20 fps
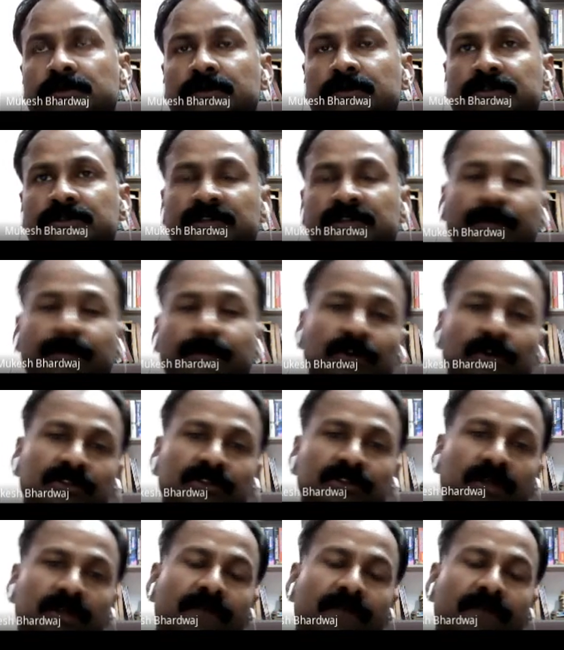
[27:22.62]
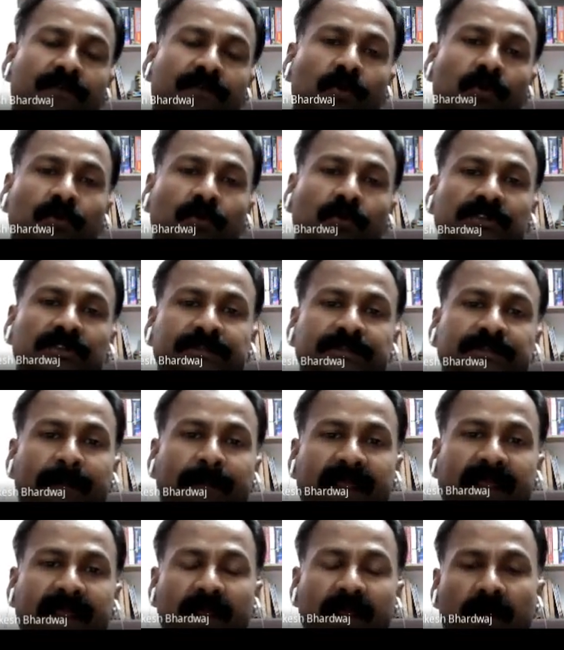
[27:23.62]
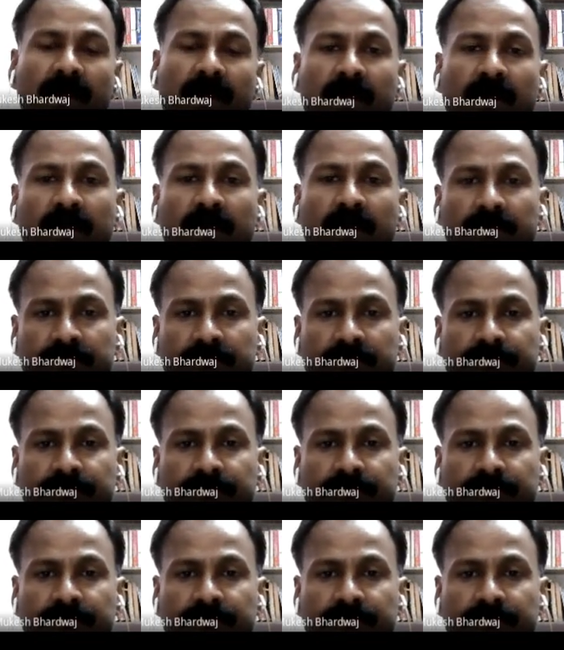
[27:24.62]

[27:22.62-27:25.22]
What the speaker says: suppose if you spray a